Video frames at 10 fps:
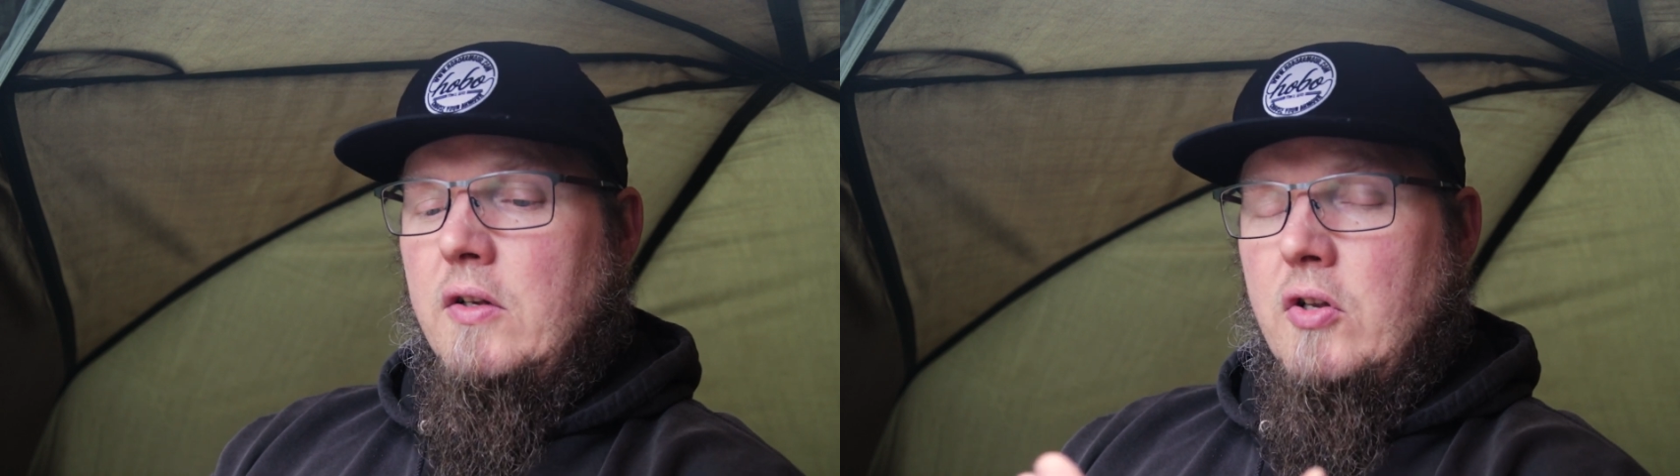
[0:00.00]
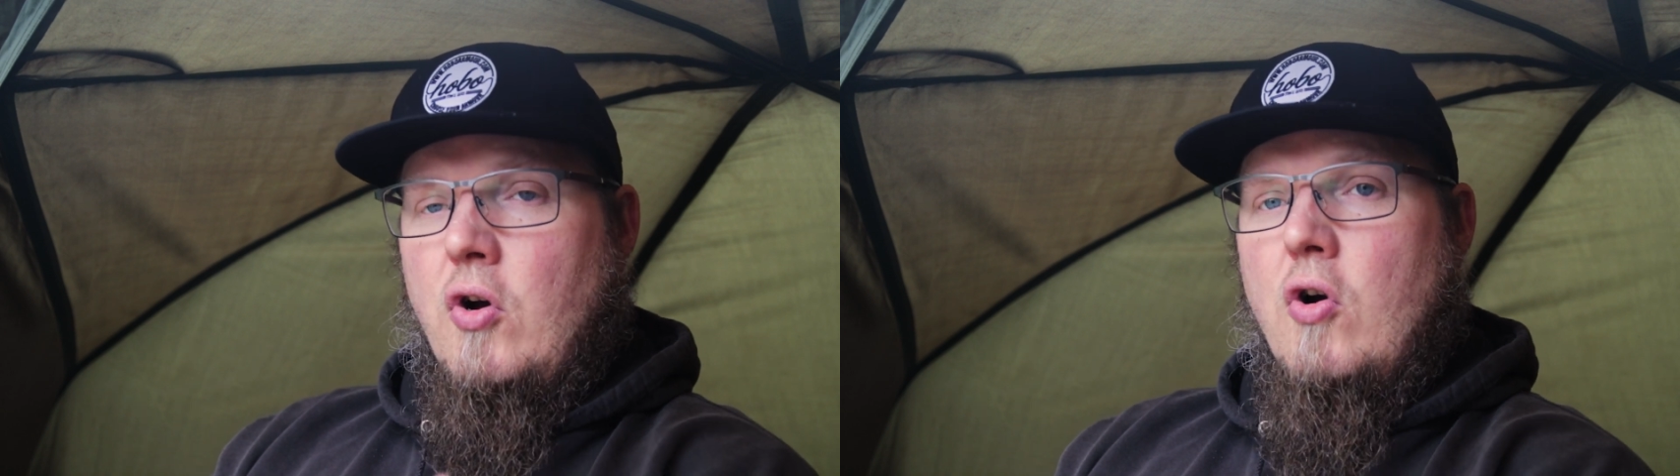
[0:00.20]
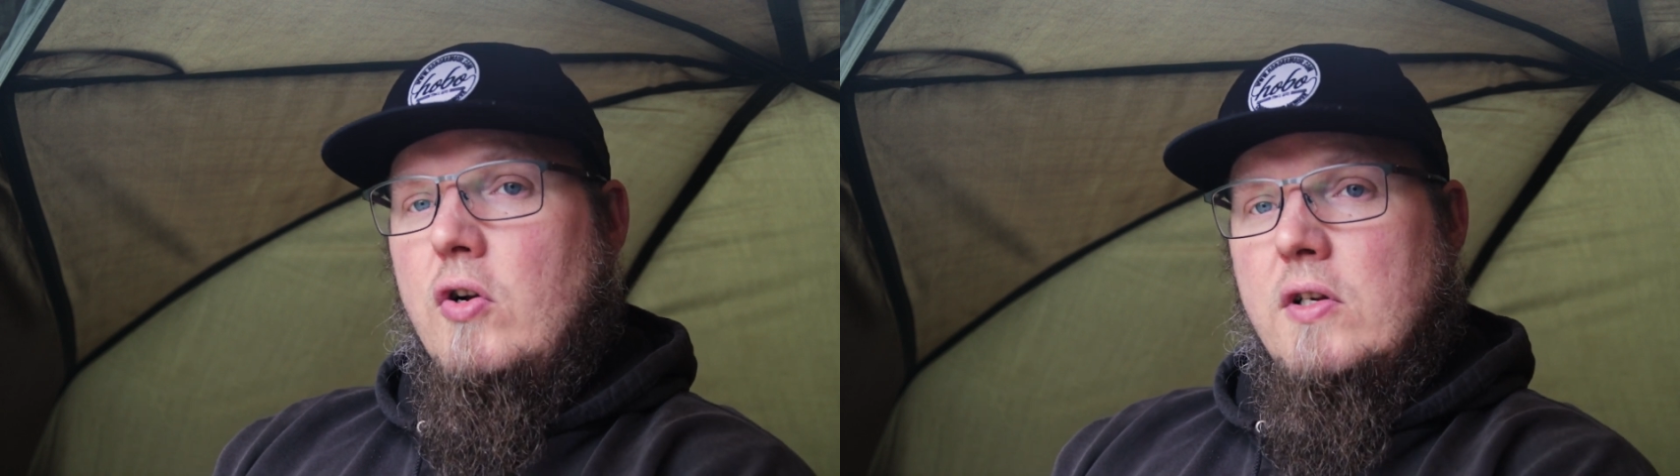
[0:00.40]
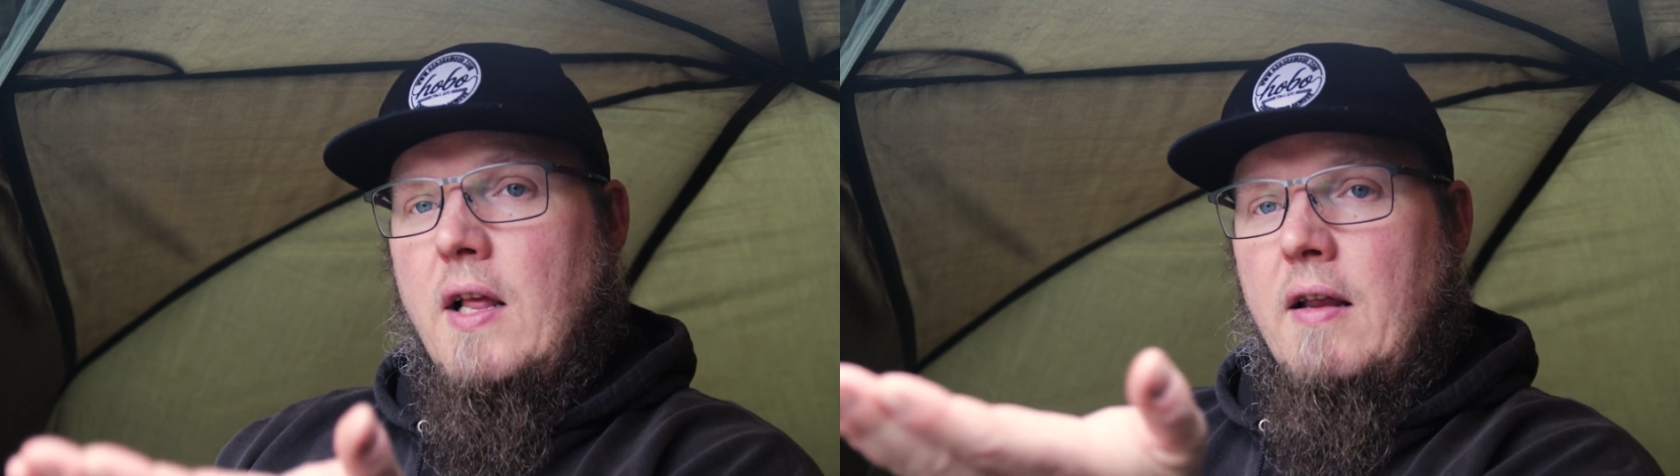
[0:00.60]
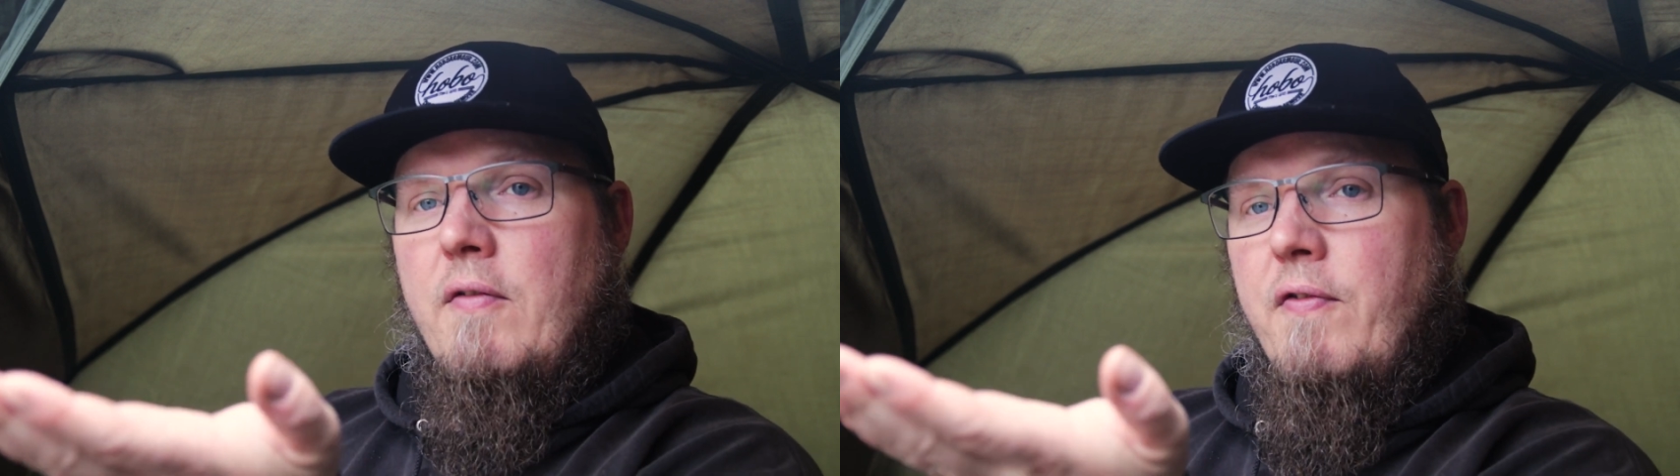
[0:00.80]
the hook's
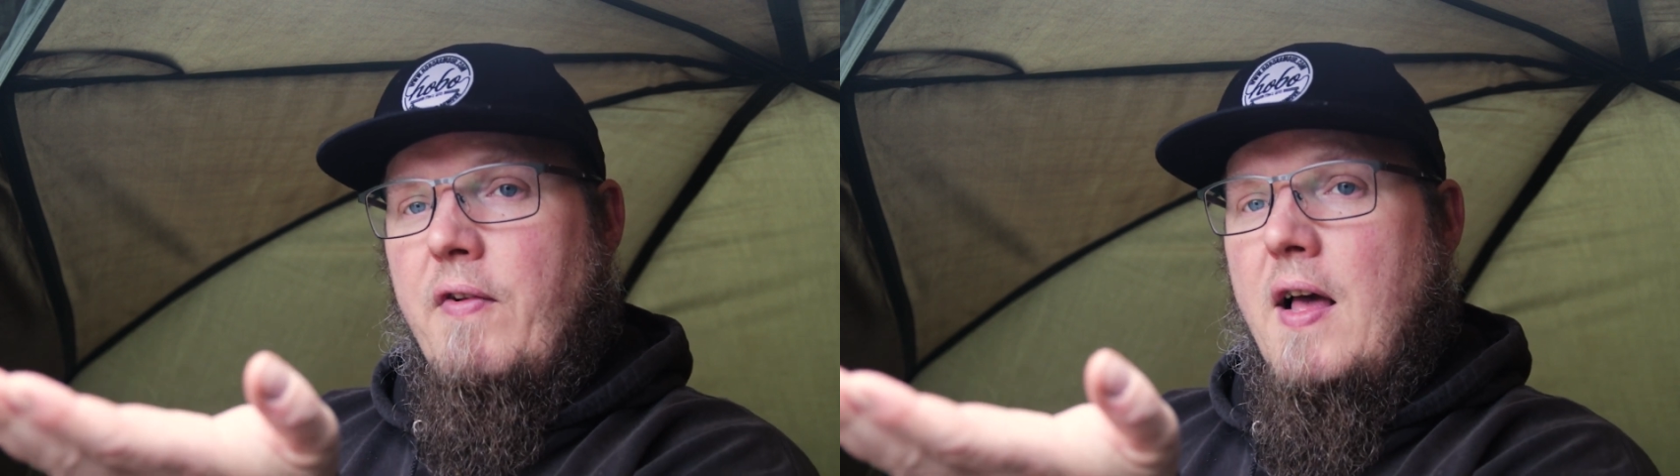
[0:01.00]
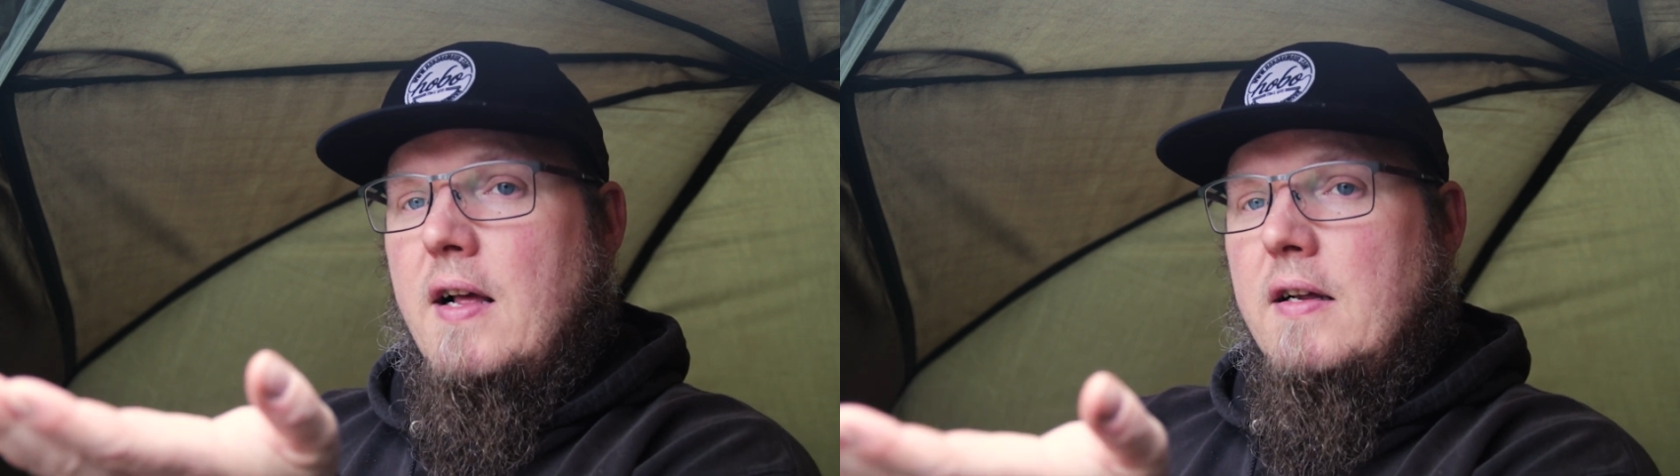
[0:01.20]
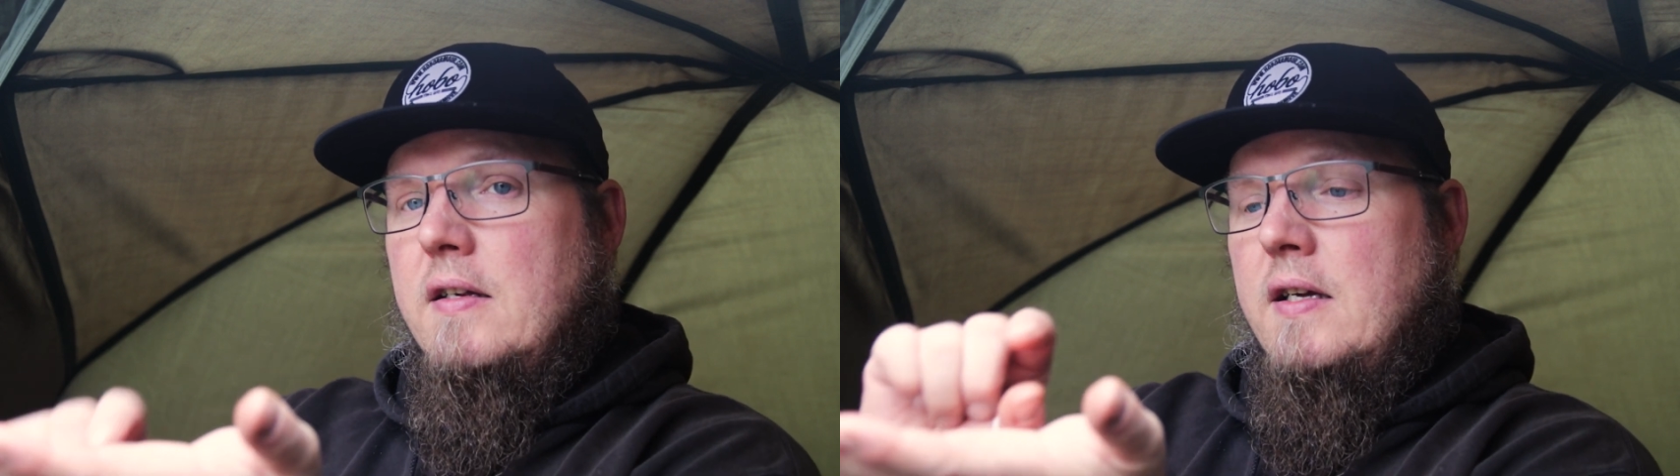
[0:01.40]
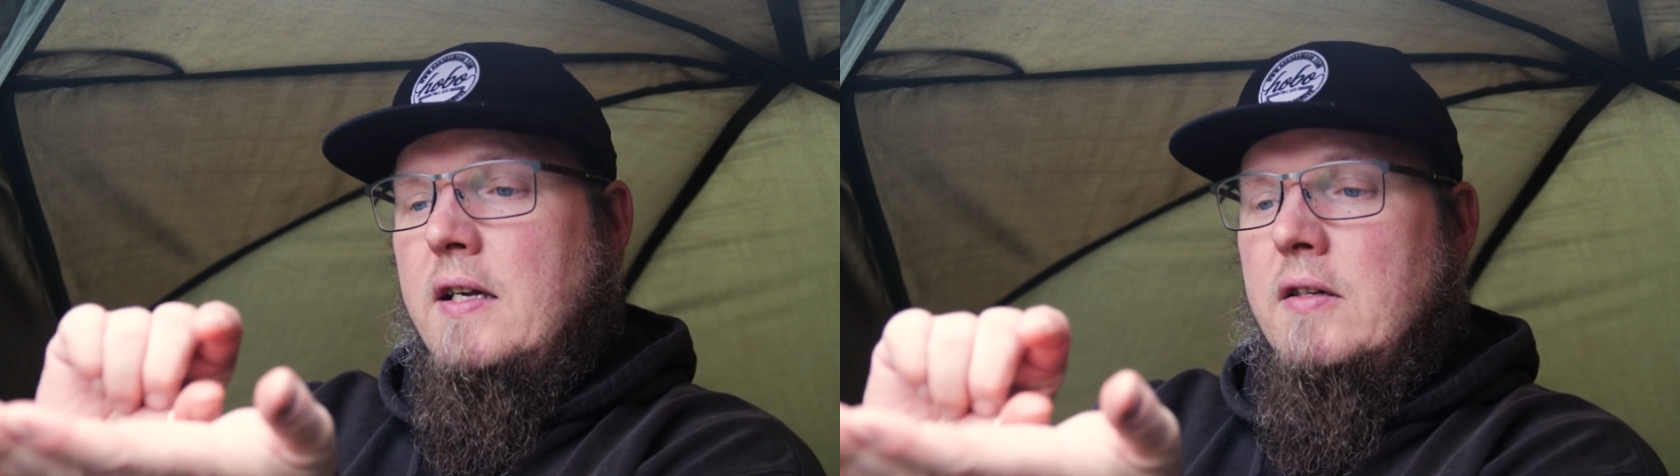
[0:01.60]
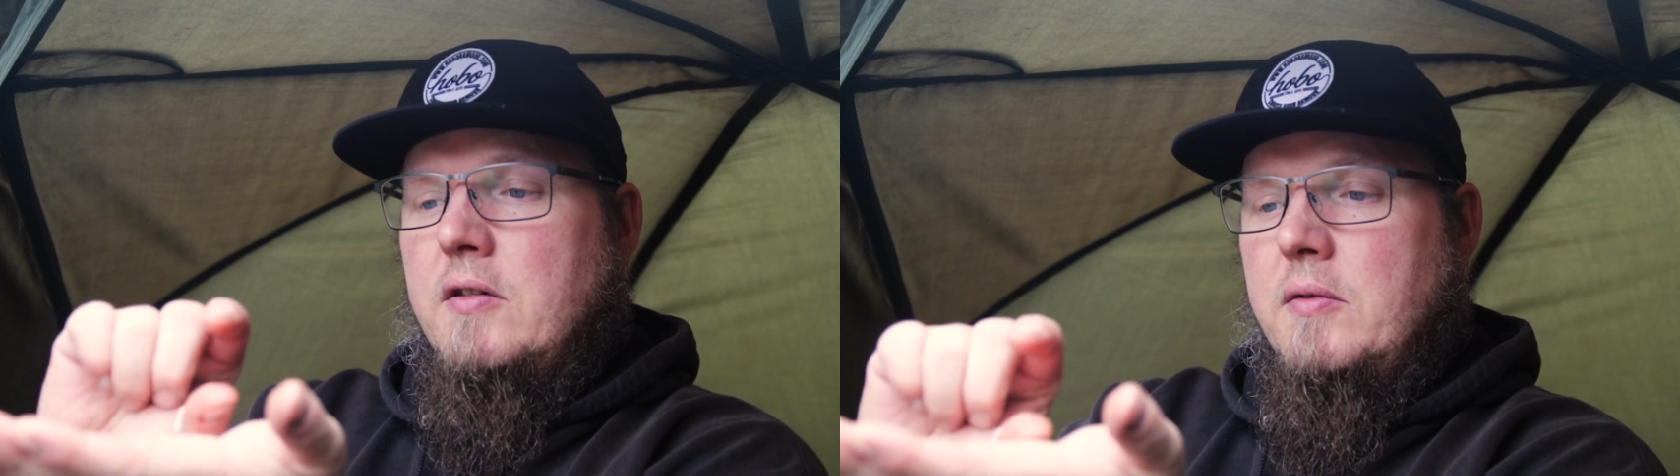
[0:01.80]
laying flat
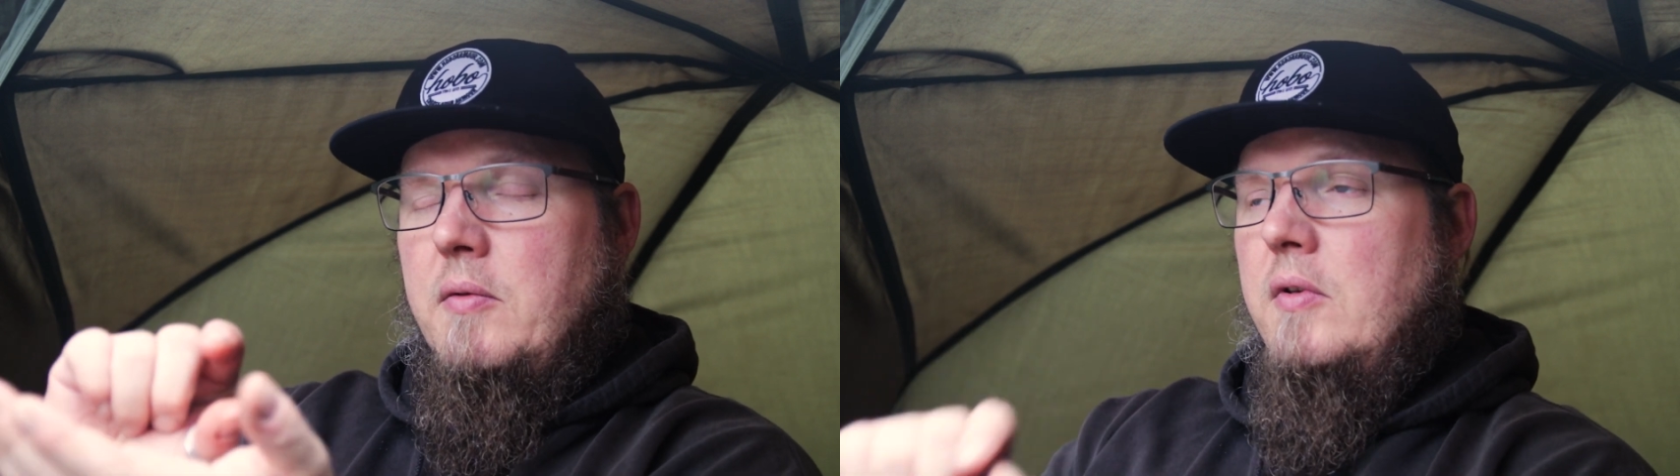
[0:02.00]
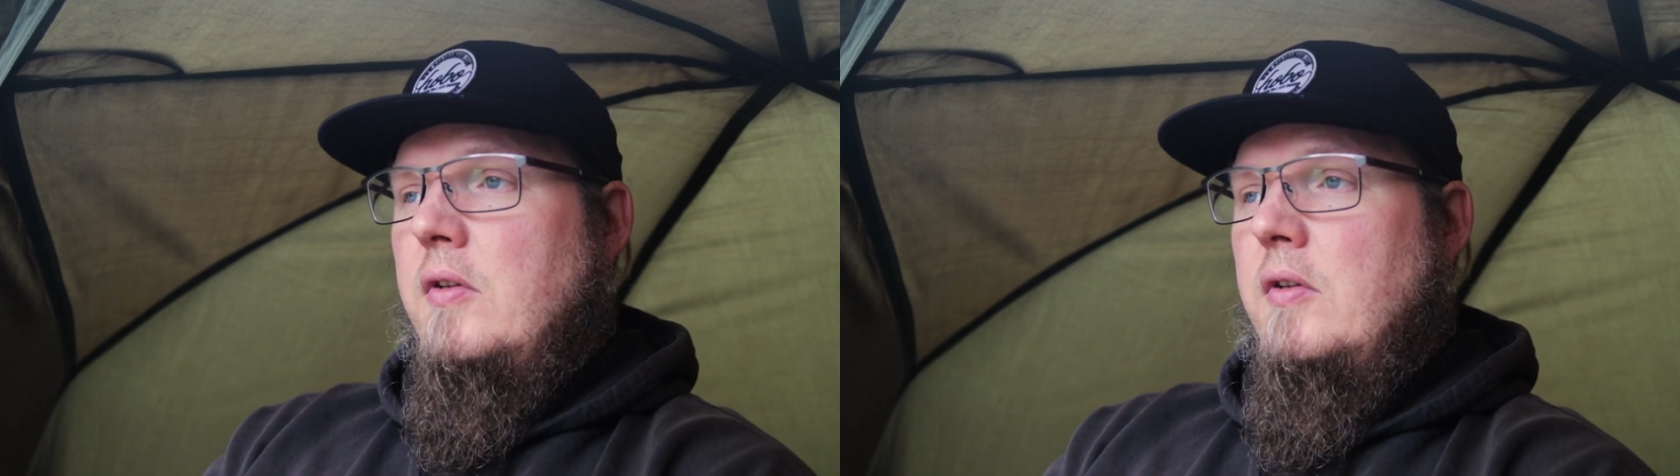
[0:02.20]
and